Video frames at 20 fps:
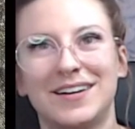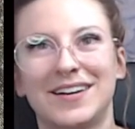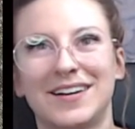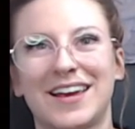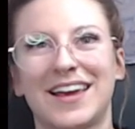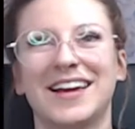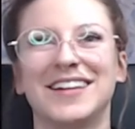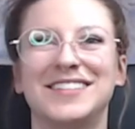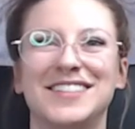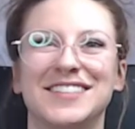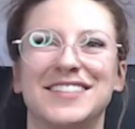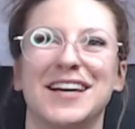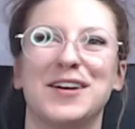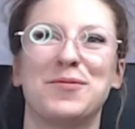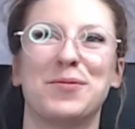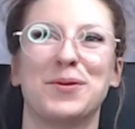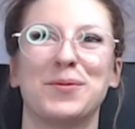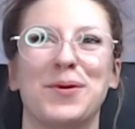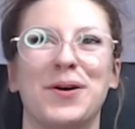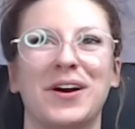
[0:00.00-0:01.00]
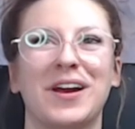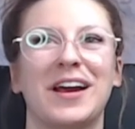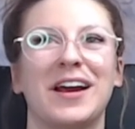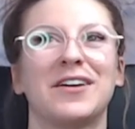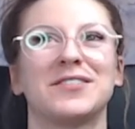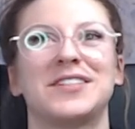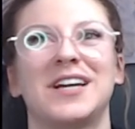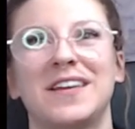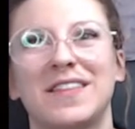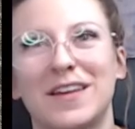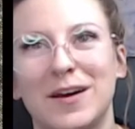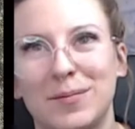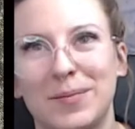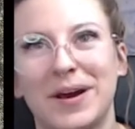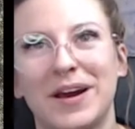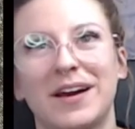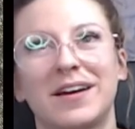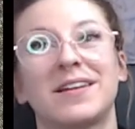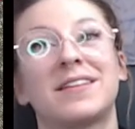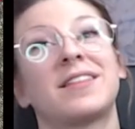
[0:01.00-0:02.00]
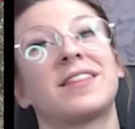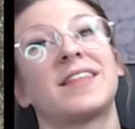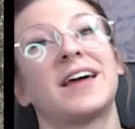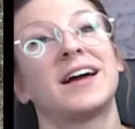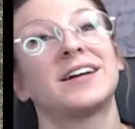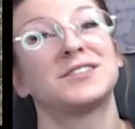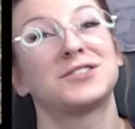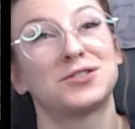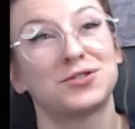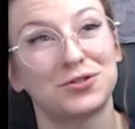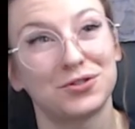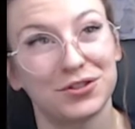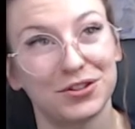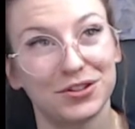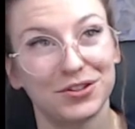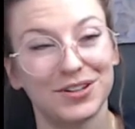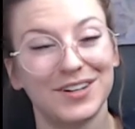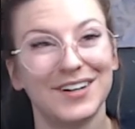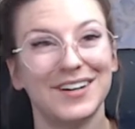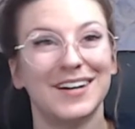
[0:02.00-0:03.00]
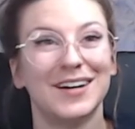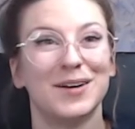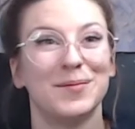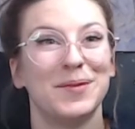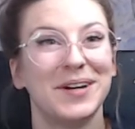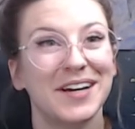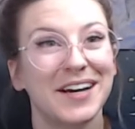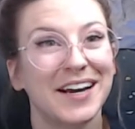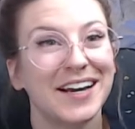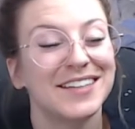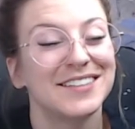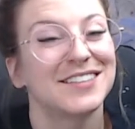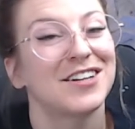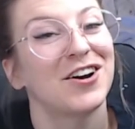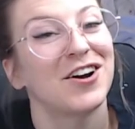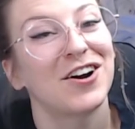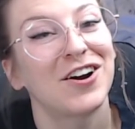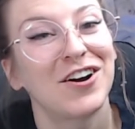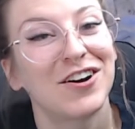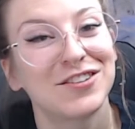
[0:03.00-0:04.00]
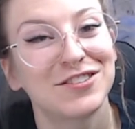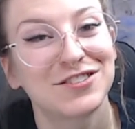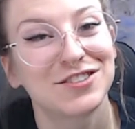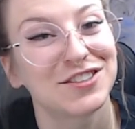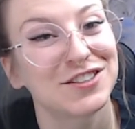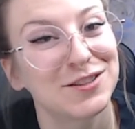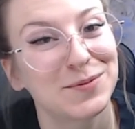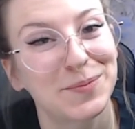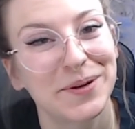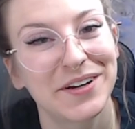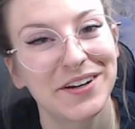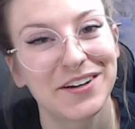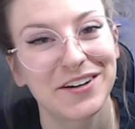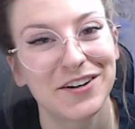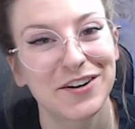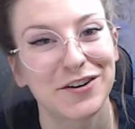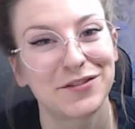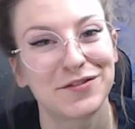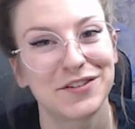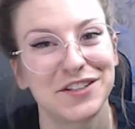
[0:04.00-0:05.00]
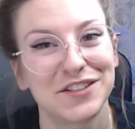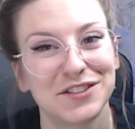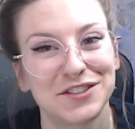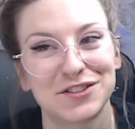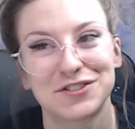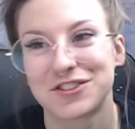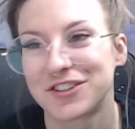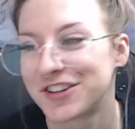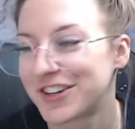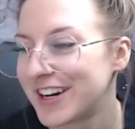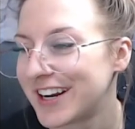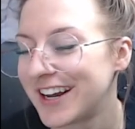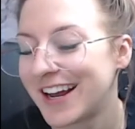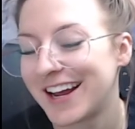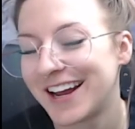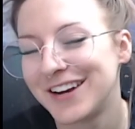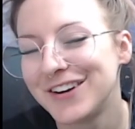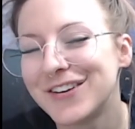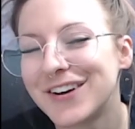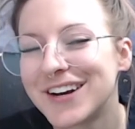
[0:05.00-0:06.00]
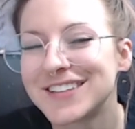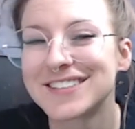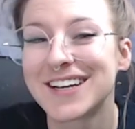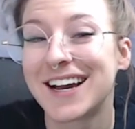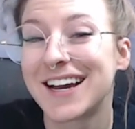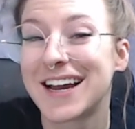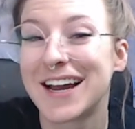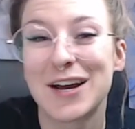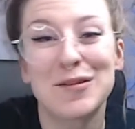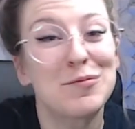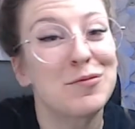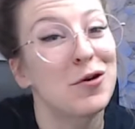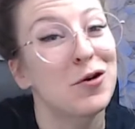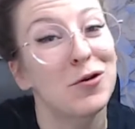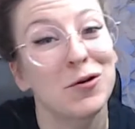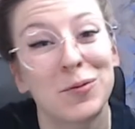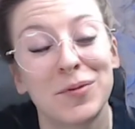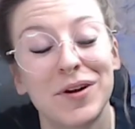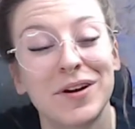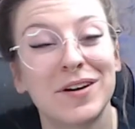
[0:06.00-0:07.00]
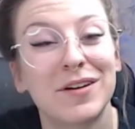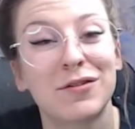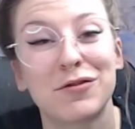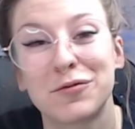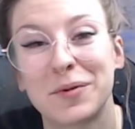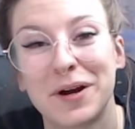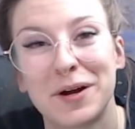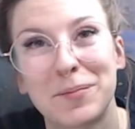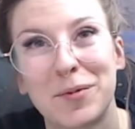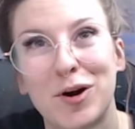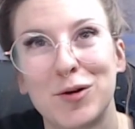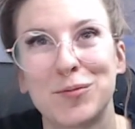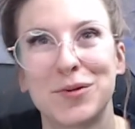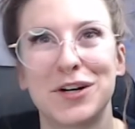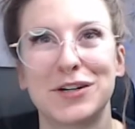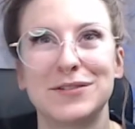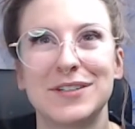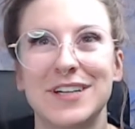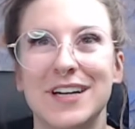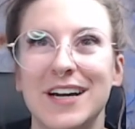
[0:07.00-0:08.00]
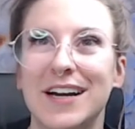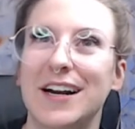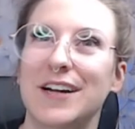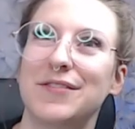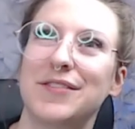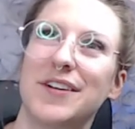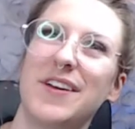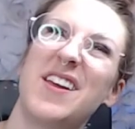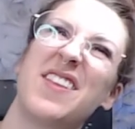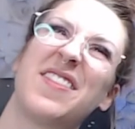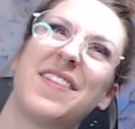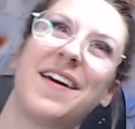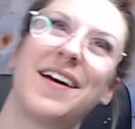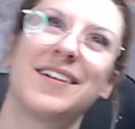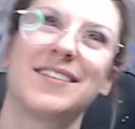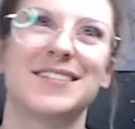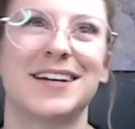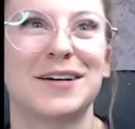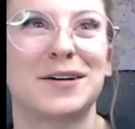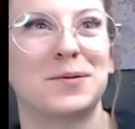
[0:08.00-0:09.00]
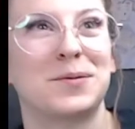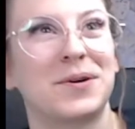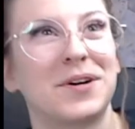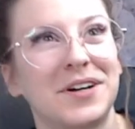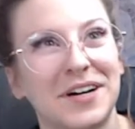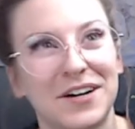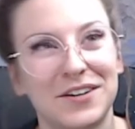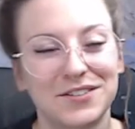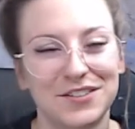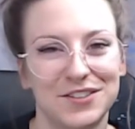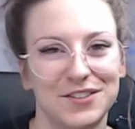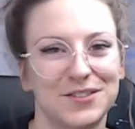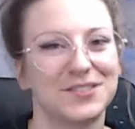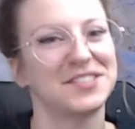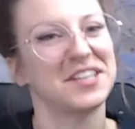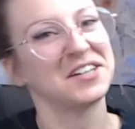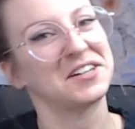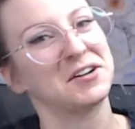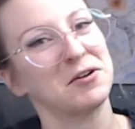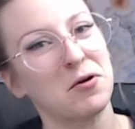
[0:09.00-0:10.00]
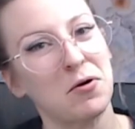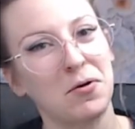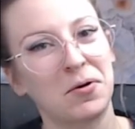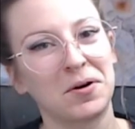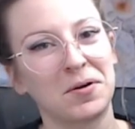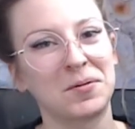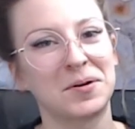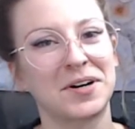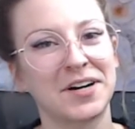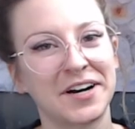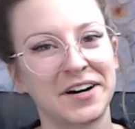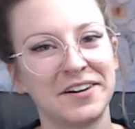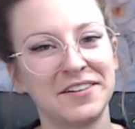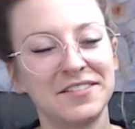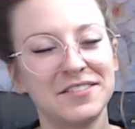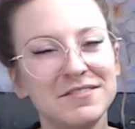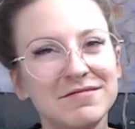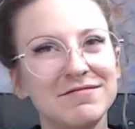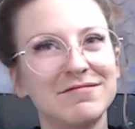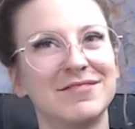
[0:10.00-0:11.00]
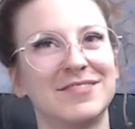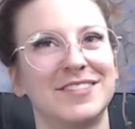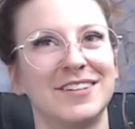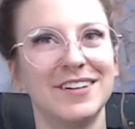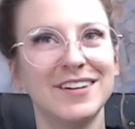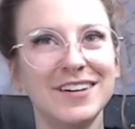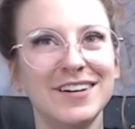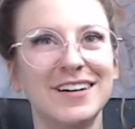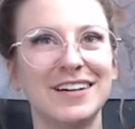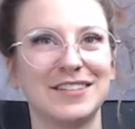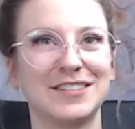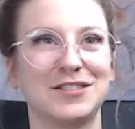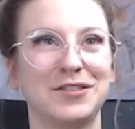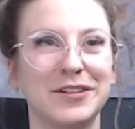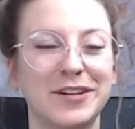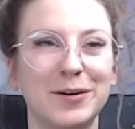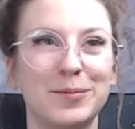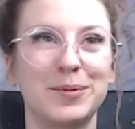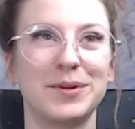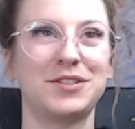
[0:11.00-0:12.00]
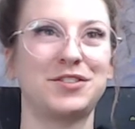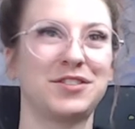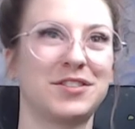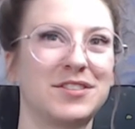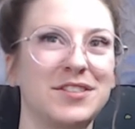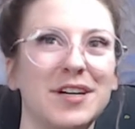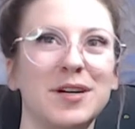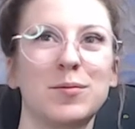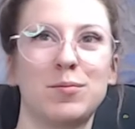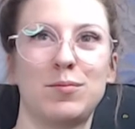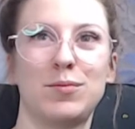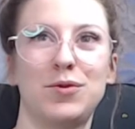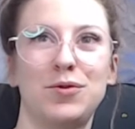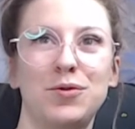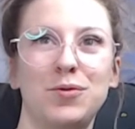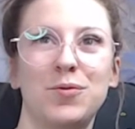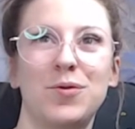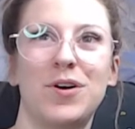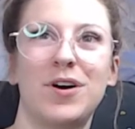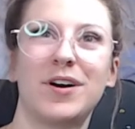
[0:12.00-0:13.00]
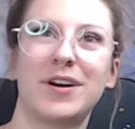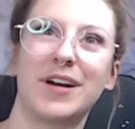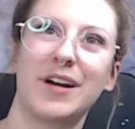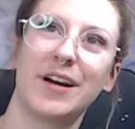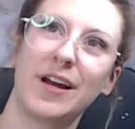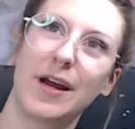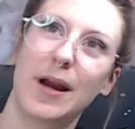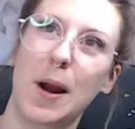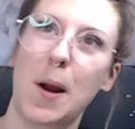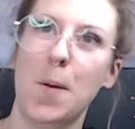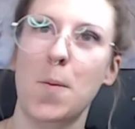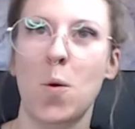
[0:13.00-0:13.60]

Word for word: Kenzie's like, we're working out. Take that back. That's true. Me and Kenzie are just beginning our fitness journey. And you guys, I am rollerblading through my apartment every day. And I feel like that's like a workout too. It's like a core workout. Soon I'll be just like moonwalking in.